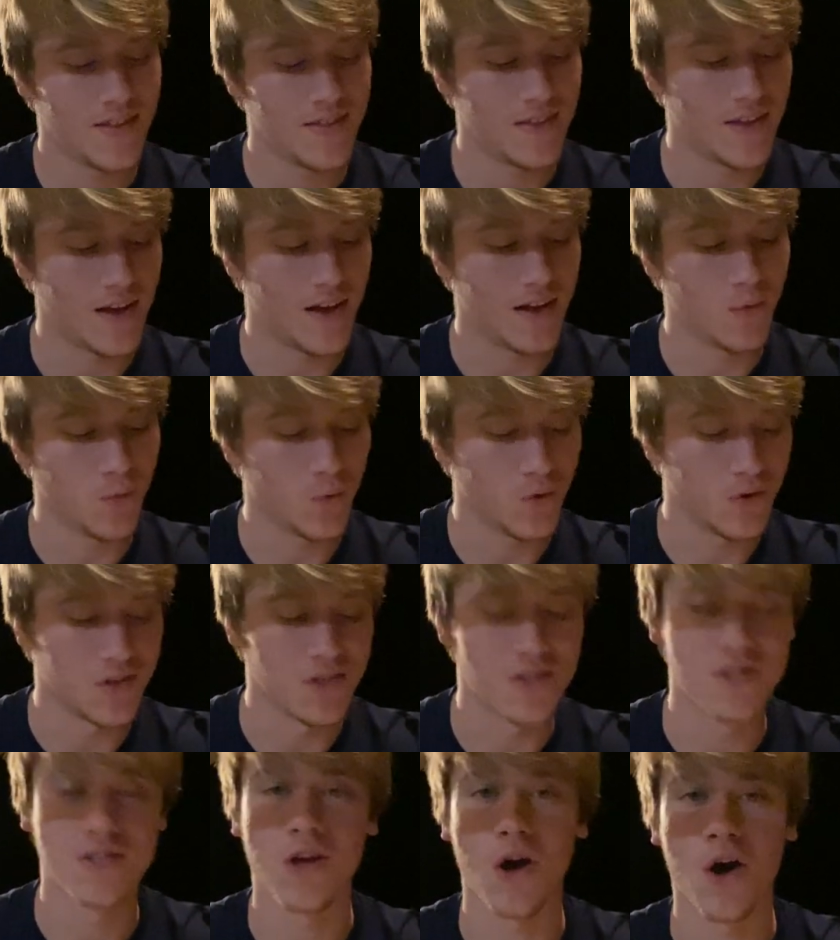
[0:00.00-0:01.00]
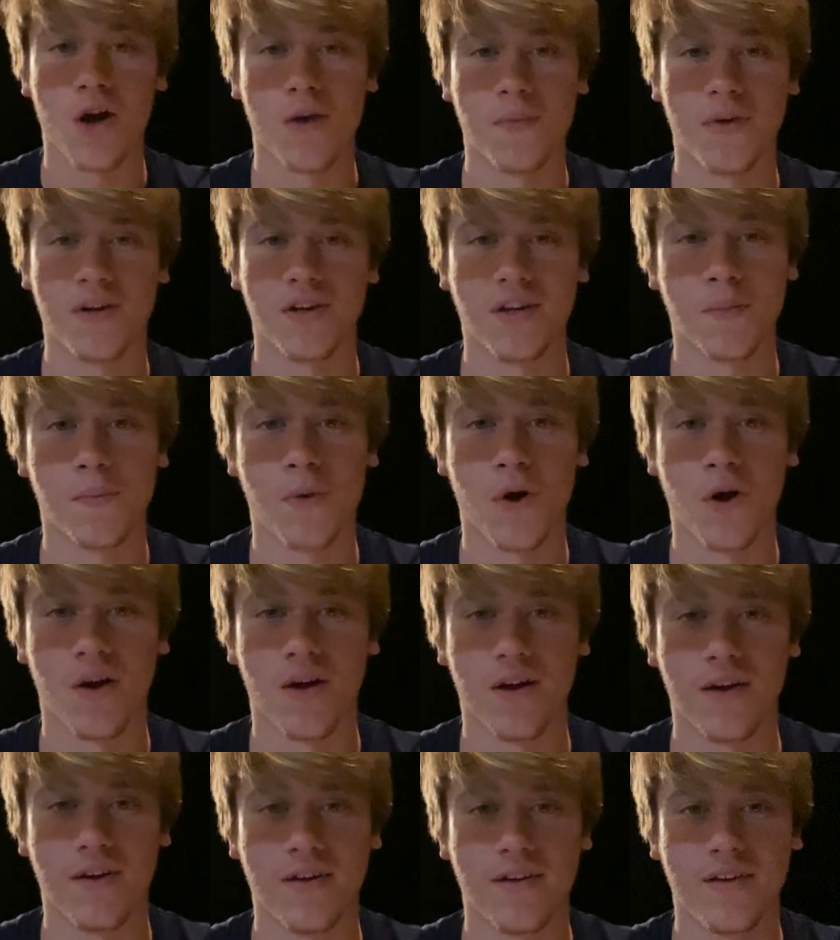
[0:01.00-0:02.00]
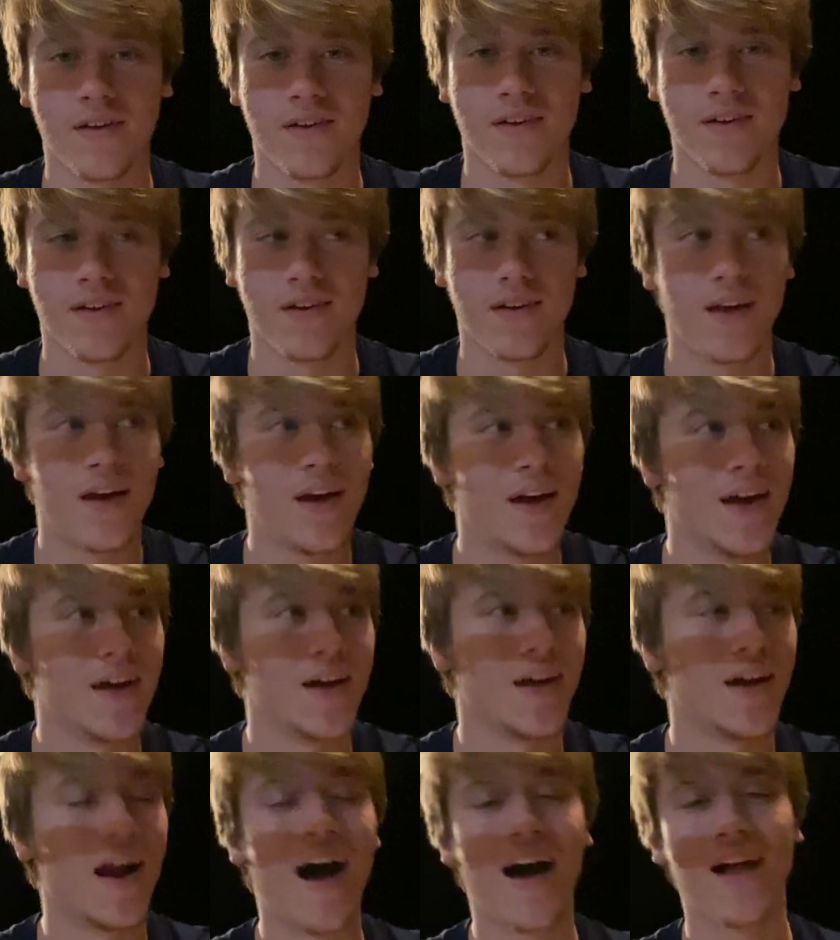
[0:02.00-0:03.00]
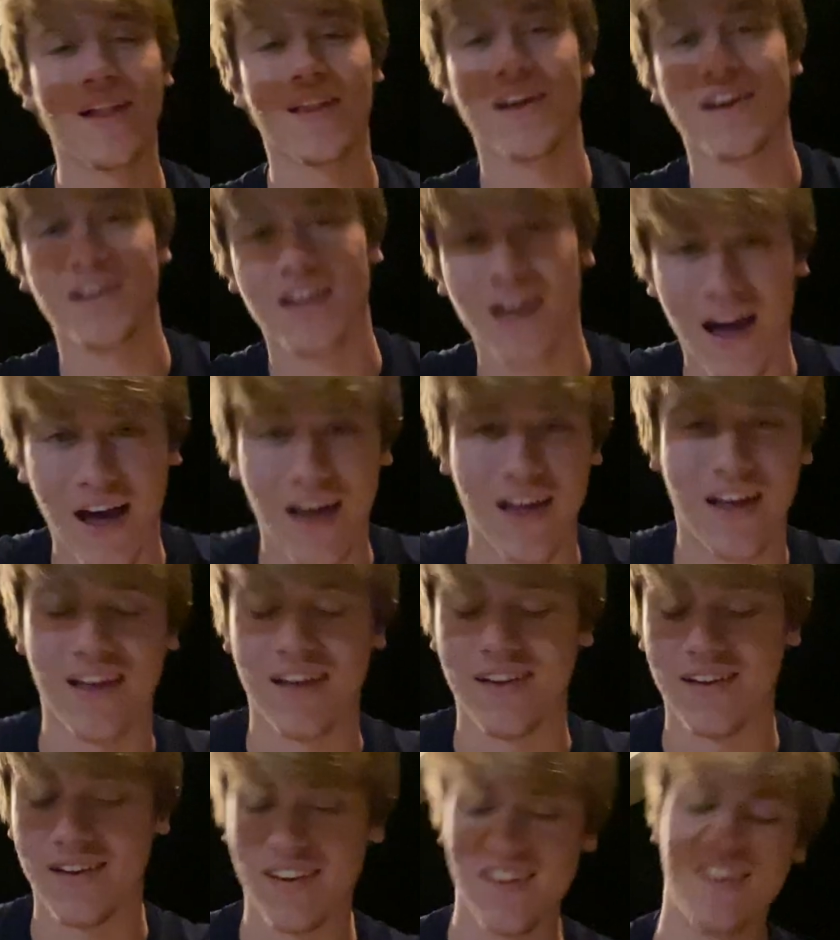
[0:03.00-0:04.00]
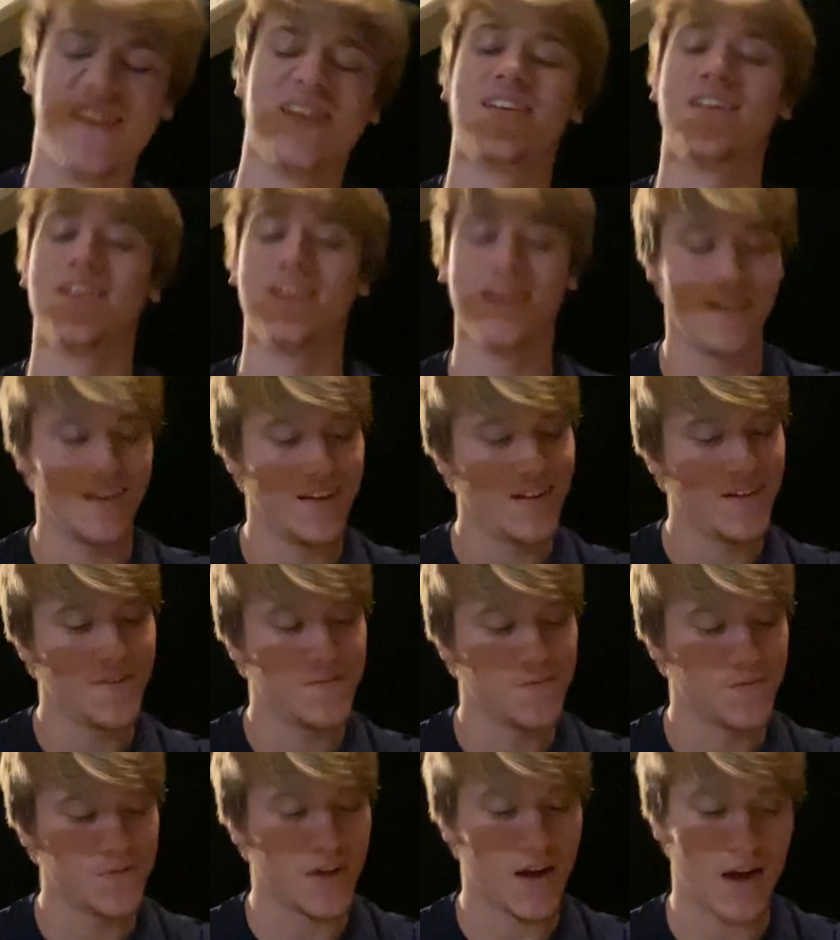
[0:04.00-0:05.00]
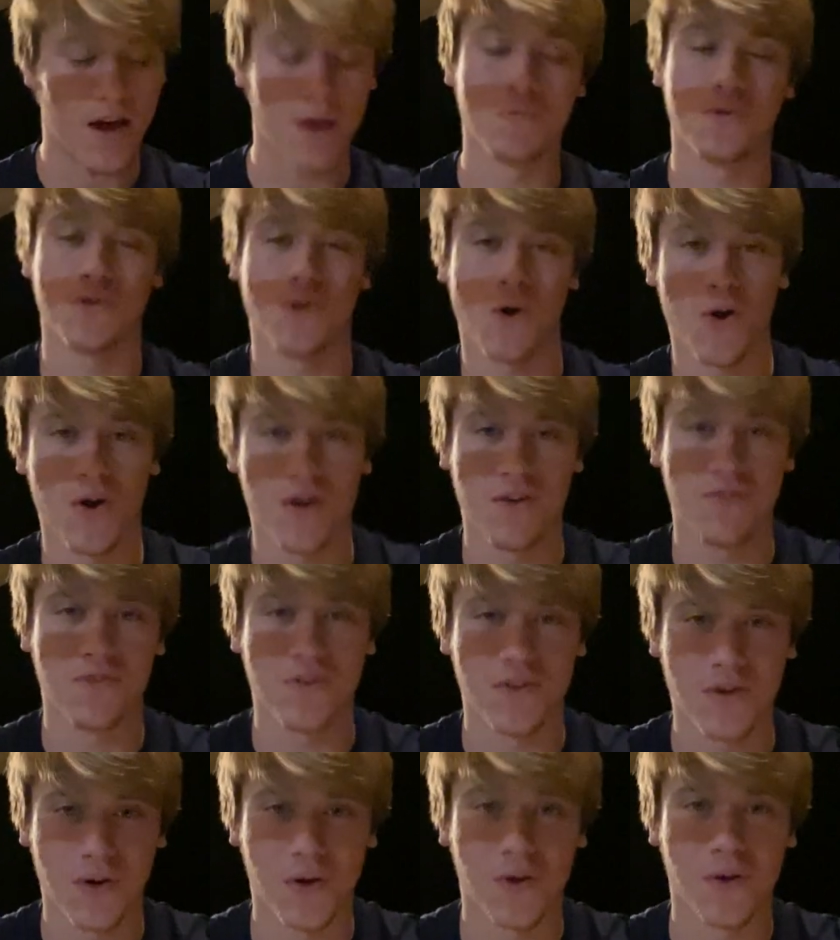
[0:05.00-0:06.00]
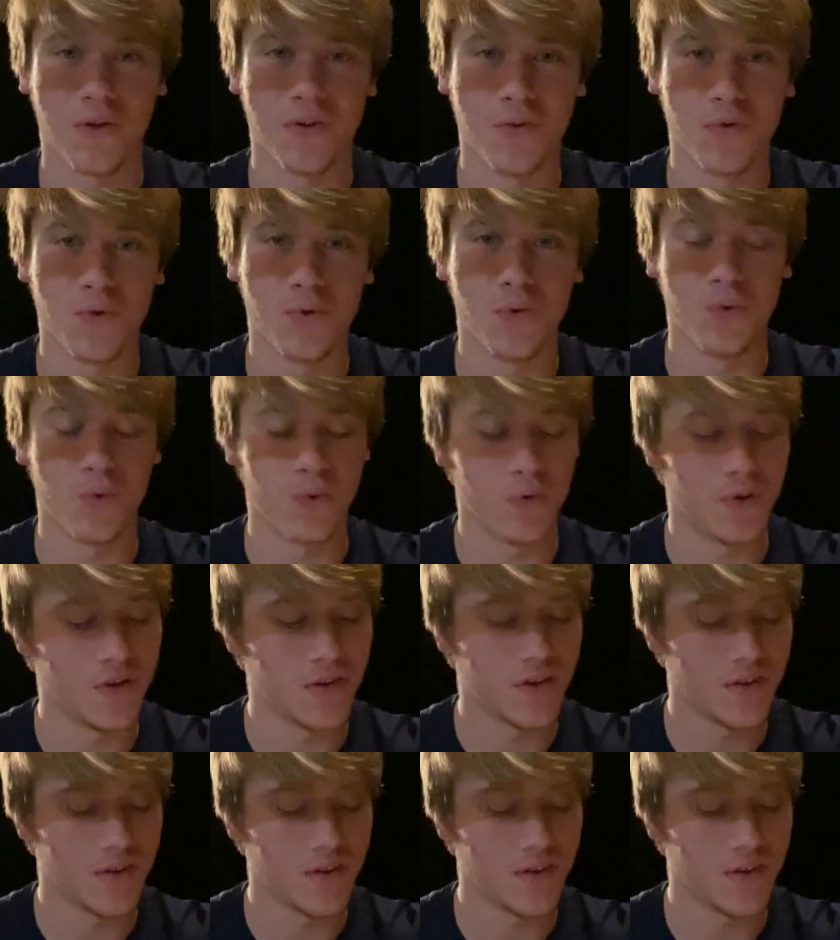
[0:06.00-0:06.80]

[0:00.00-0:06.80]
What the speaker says: that was Sodom and Gomorrah. And I'm sorry for y'all who